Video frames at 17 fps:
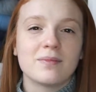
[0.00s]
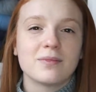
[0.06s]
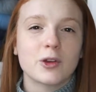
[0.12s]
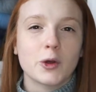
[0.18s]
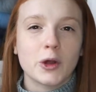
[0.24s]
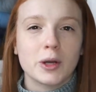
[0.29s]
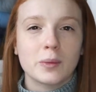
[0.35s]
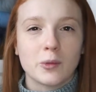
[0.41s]

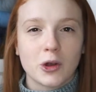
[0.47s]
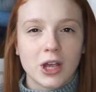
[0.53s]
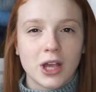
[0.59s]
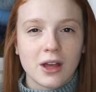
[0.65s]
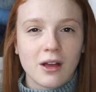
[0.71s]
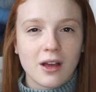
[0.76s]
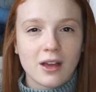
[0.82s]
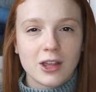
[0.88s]
Corinna
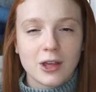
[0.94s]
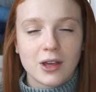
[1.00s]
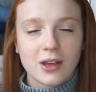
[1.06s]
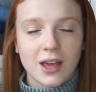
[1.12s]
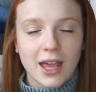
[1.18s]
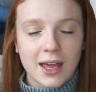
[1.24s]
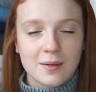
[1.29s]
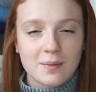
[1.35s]
Marie
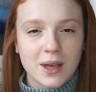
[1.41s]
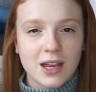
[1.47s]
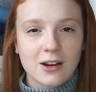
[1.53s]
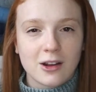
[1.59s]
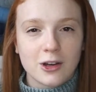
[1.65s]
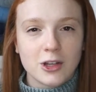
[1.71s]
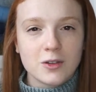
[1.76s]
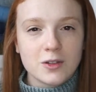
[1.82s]
Handmade
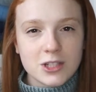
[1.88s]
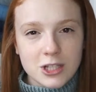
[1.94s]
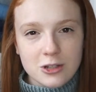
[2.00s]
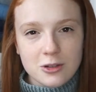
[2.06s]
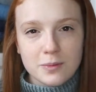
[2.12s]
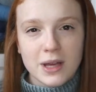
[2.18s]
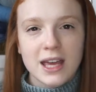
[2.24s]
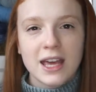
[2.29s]
on
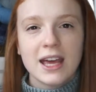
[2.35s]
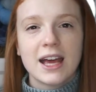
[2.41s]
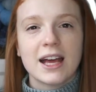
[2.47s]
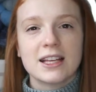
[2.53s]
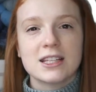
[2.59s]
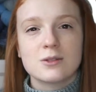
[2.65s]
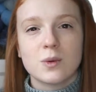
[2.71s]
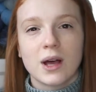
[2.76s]
YouTube,
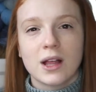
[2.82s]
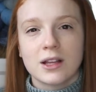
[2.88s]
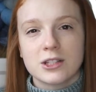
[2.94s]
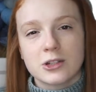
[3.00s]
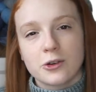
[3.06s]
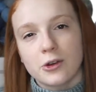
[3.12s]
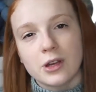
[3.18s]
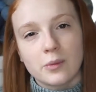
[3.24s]
as well
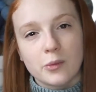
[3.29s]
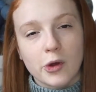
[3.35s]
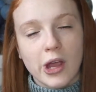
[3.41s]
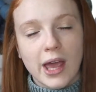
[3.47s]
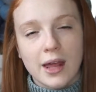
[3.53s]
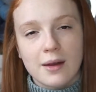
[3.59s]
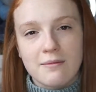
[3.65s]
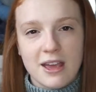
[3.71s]
as Corinna
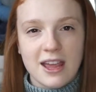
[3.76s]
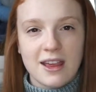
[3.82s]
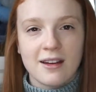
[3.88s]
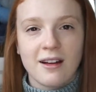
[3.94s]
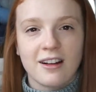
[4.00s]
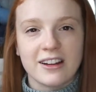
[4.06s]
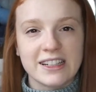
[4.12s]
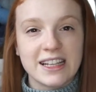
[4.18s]
Marie
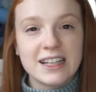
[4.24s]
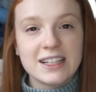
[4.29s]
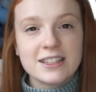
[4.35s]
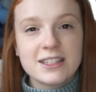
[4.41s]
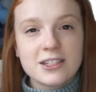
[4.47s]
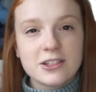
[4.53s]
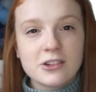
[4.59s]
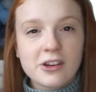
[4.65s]
Handmade on
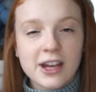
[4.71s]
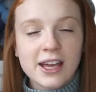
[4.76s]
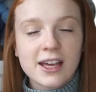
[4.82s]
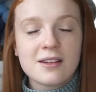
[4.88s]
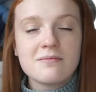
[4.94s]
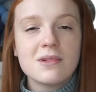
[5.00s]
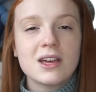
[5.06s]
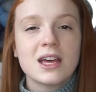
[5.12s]

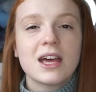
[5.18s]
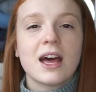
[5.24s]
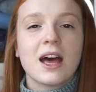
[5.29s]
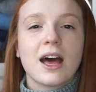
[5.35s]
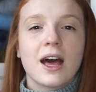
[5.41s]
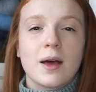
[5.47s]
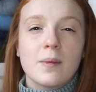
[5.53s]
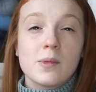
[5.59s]
Instagram.
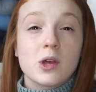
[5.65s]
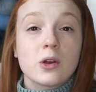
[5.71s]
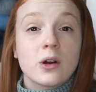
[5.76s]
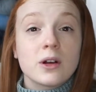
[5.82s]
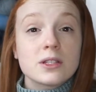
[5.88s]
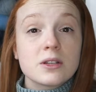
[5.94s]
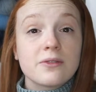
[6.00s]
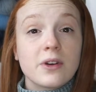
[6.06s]
You can
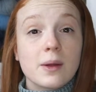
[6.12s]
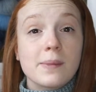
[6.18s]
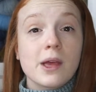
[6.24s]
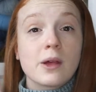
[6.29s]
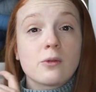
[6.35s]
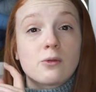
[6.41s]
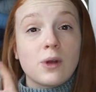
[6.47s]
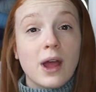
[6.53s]
also find
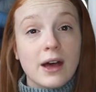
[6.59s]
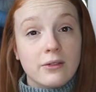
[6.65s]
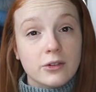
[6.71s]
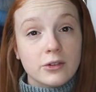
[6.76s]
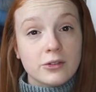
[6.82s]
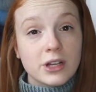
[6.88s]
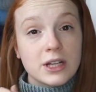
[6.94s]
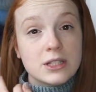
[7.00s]
me on
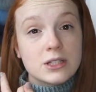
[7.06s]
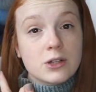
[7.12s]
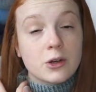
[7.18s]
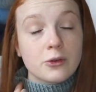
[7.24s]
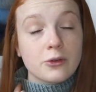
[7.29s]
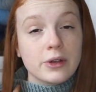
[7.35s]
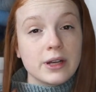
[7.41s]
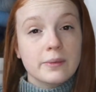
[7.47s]
Ravelry as
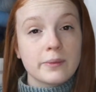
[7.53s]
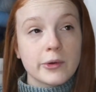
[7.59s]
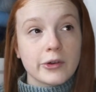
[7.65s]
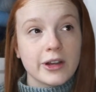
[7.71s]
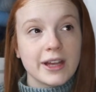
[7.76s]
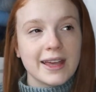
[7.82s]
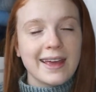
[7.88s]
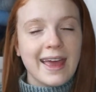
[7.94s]
Corinna
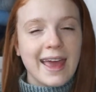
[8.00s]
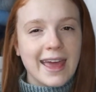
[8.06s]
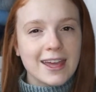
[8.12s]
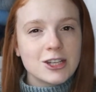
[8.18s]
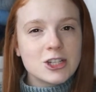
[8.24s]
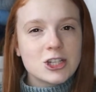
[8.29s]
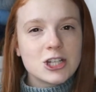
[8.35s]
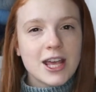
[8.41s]
Marie
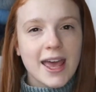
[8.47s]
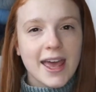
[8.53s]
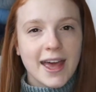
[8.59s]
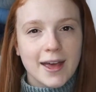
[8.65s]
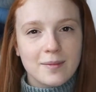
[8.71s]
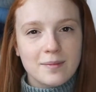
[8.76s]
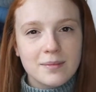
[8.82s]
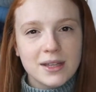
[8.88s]

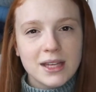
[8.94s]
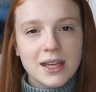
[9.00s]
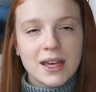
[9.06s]
HM.